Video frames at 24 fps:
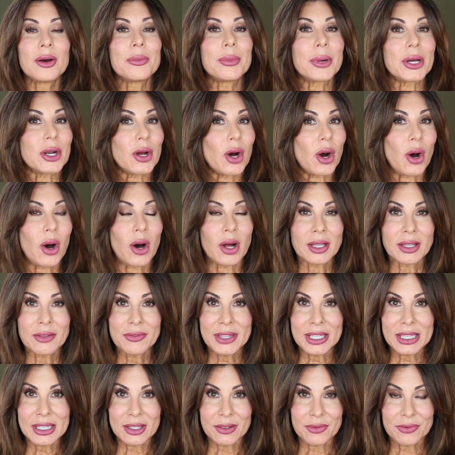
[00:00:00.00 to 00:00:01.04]
but all
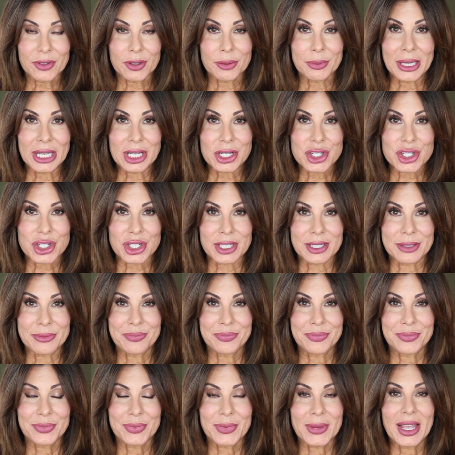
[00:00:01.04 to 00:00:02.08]
of the
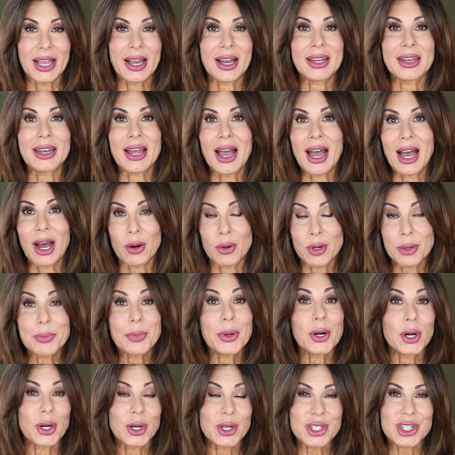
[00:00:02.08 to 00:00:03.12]
information on how to
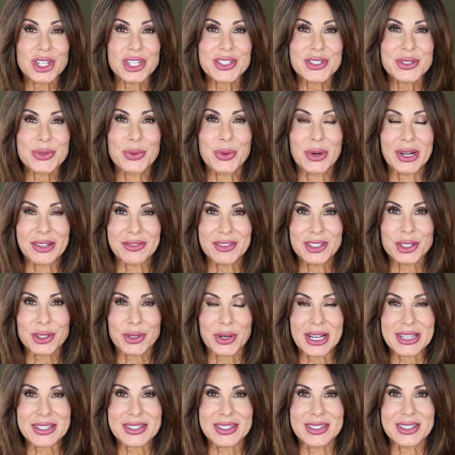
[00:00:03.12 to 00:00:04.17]
purchase one of the
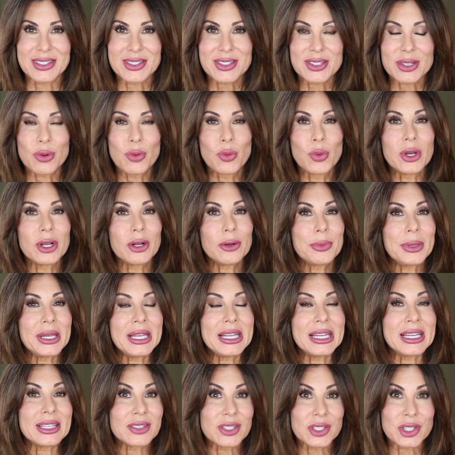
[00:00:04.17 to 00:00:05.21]
dresses will
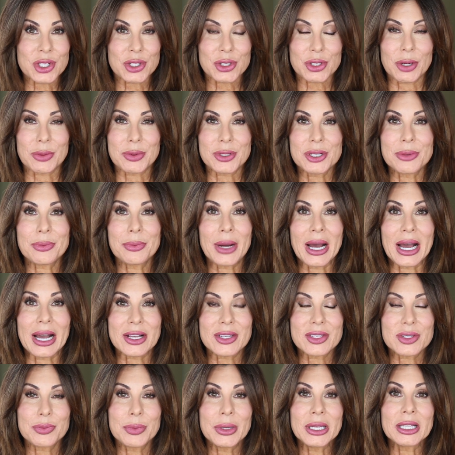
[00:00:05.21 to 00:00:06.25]
be in the description
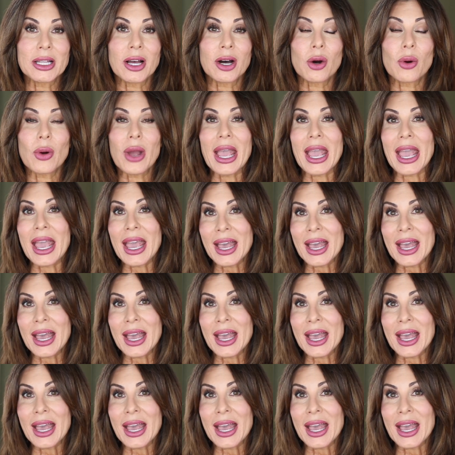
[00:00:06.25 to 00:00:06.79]
box below,